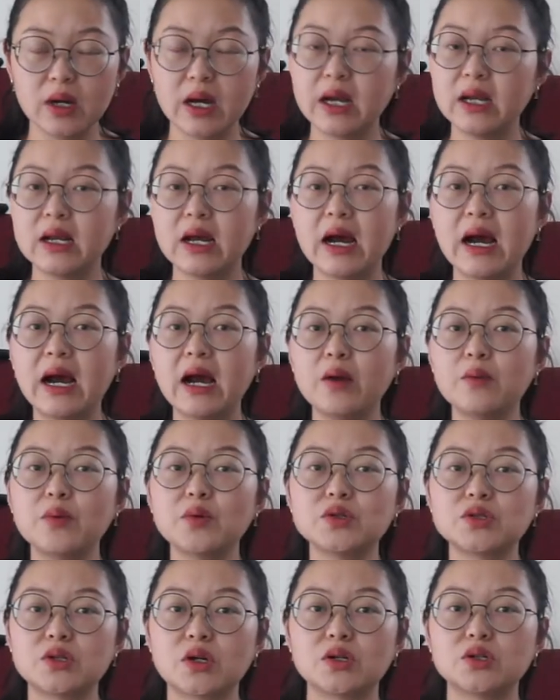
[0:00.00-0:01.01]
And I will
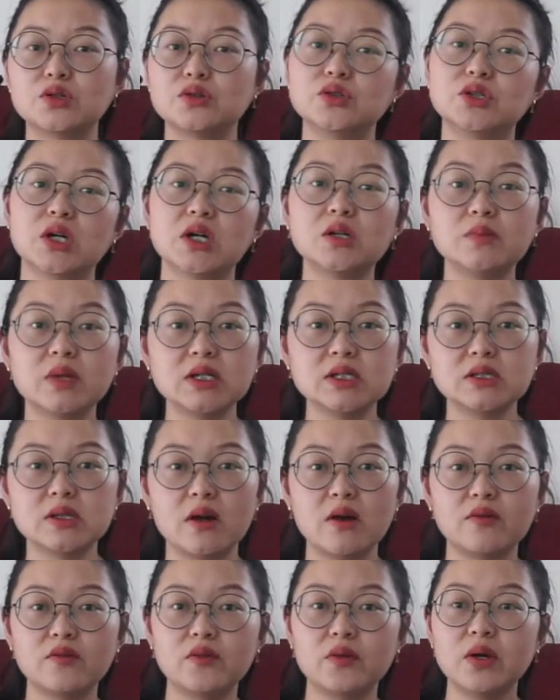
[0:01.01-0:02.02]
start to judge
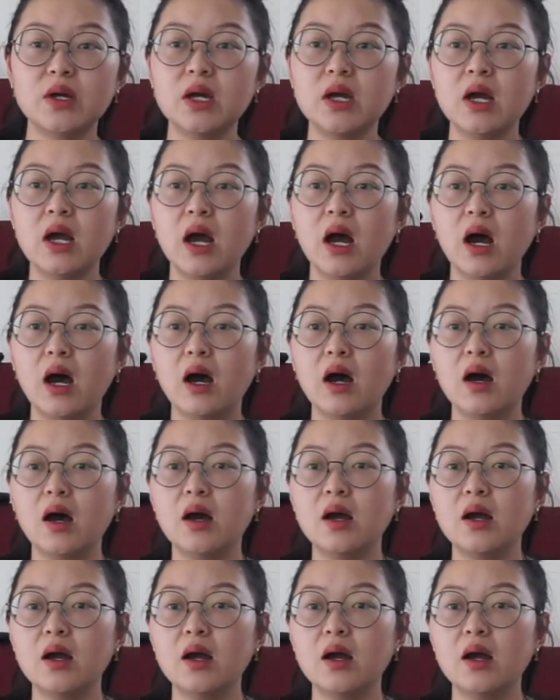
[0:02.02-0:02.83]
myself uh,